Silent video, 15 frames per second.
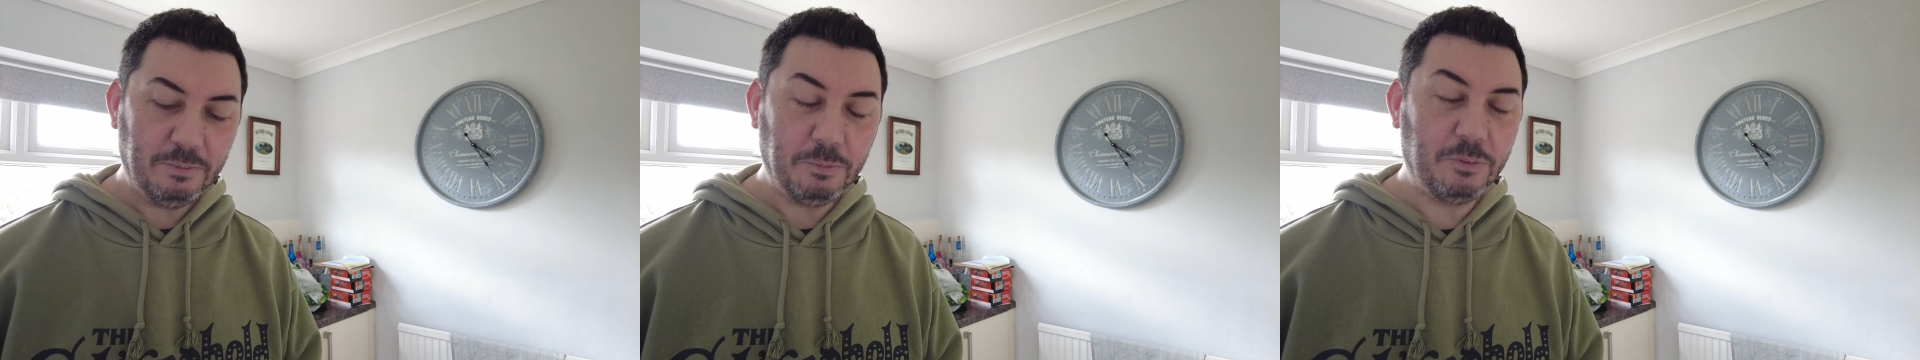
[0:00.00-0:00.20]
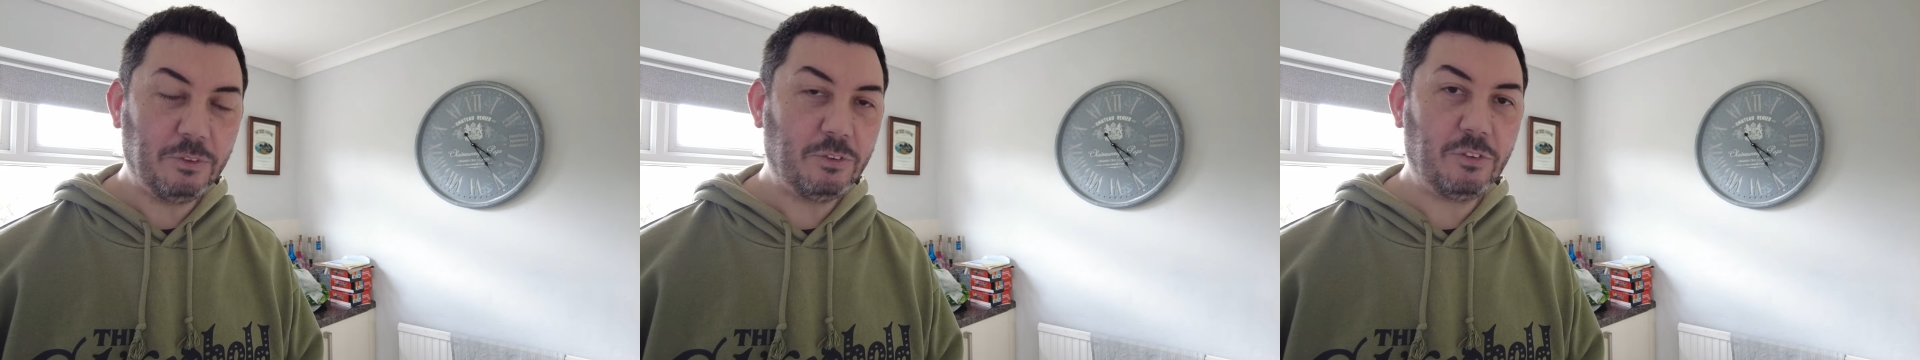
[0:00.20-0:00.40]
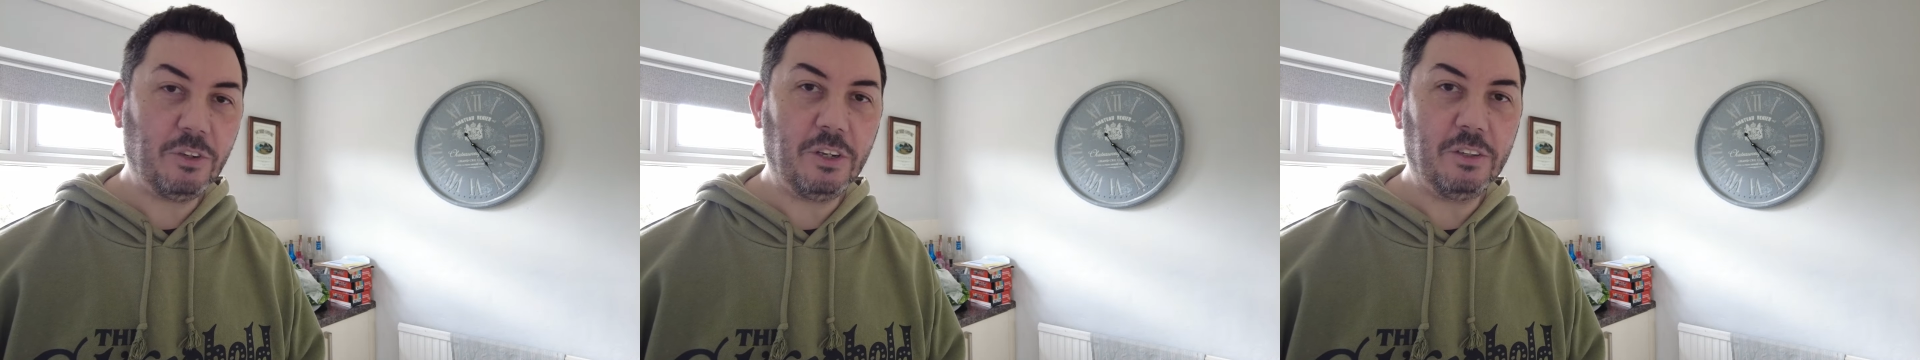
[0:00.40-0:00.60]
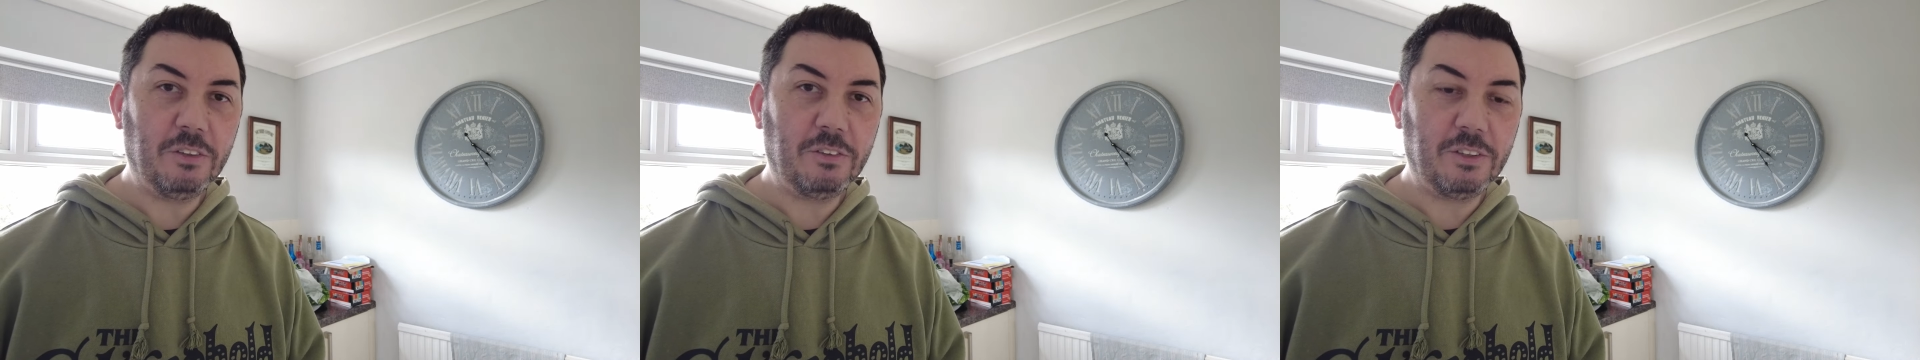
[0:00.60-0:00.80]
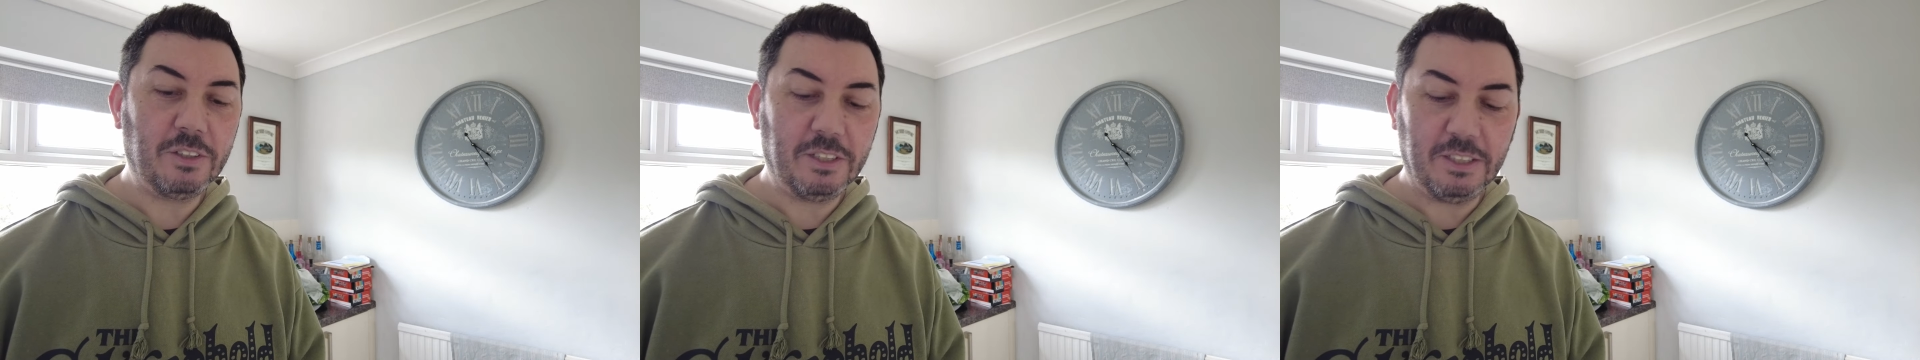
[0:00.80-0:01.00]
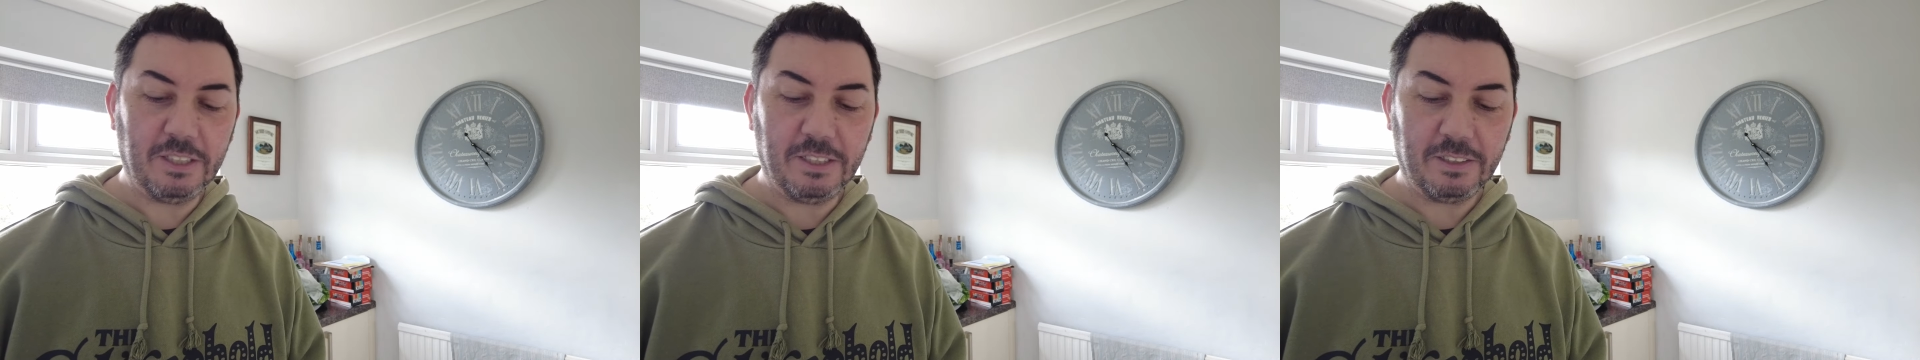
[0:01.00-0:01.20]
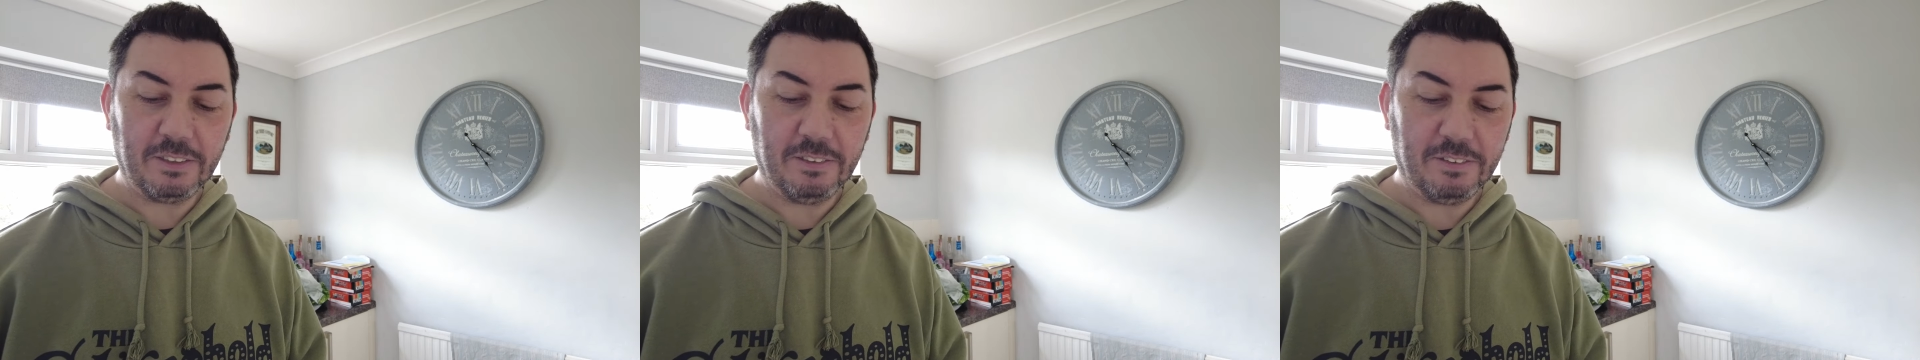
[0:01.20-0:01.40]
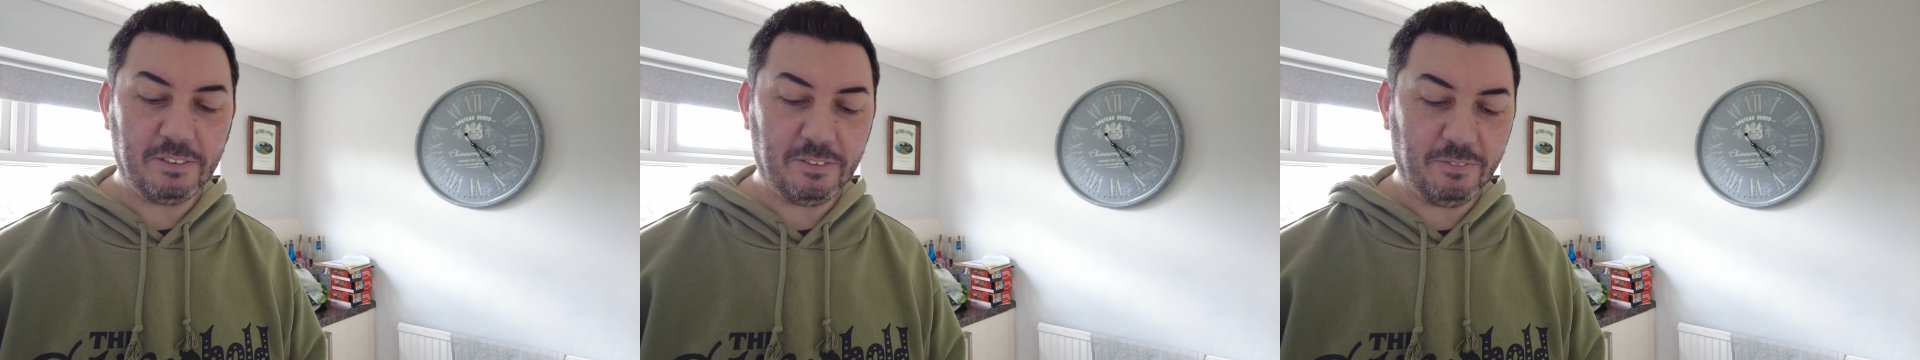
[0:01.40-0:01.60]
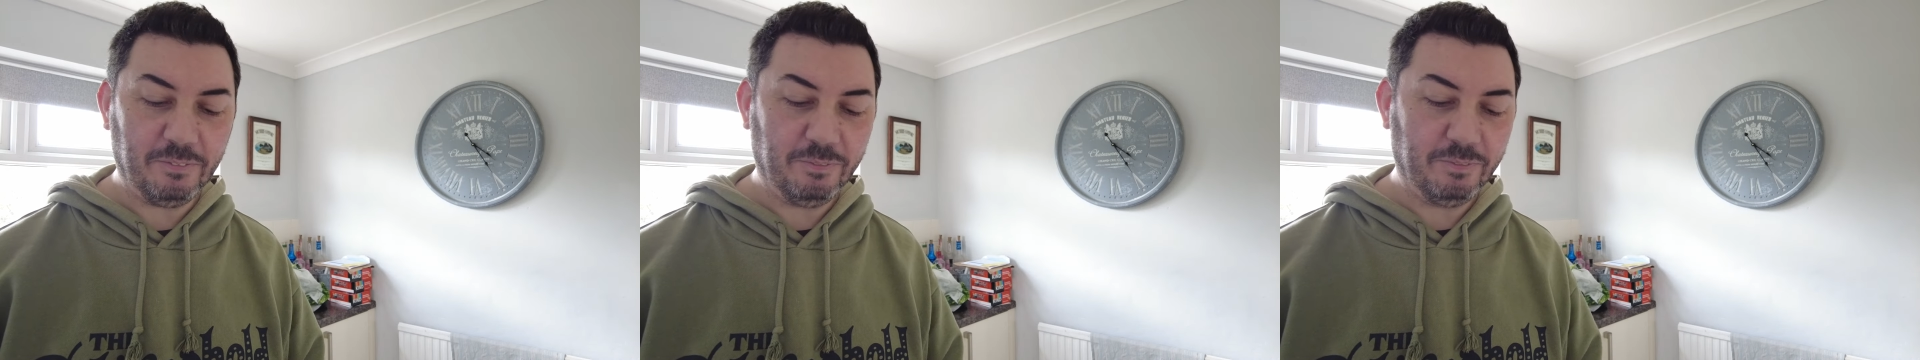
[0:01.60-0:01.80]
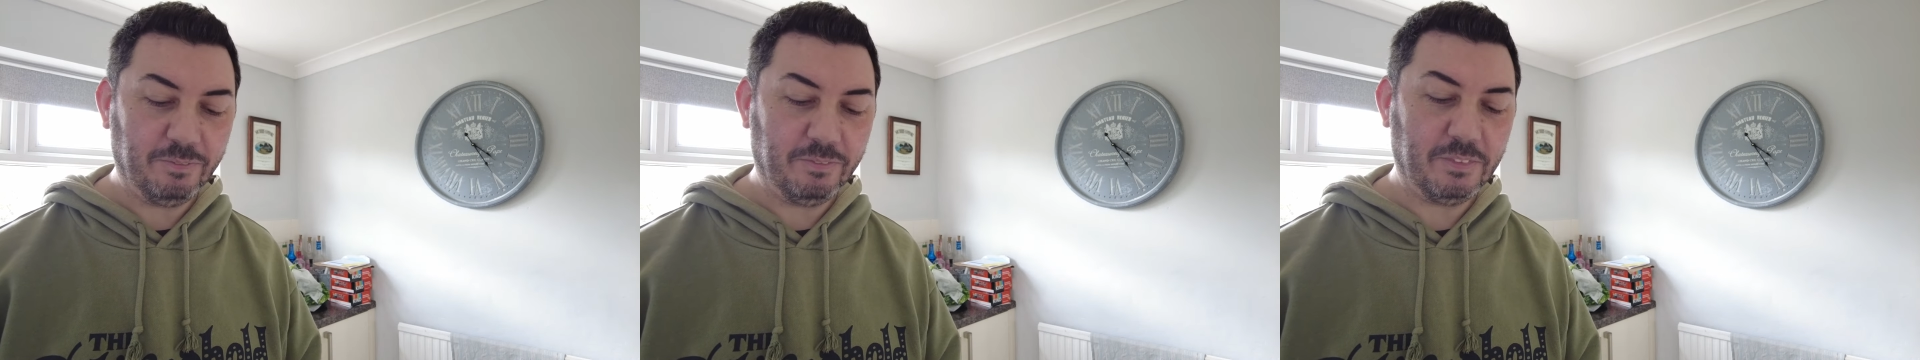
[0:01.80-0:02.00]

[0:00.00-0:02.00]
we'll just try not to look at that because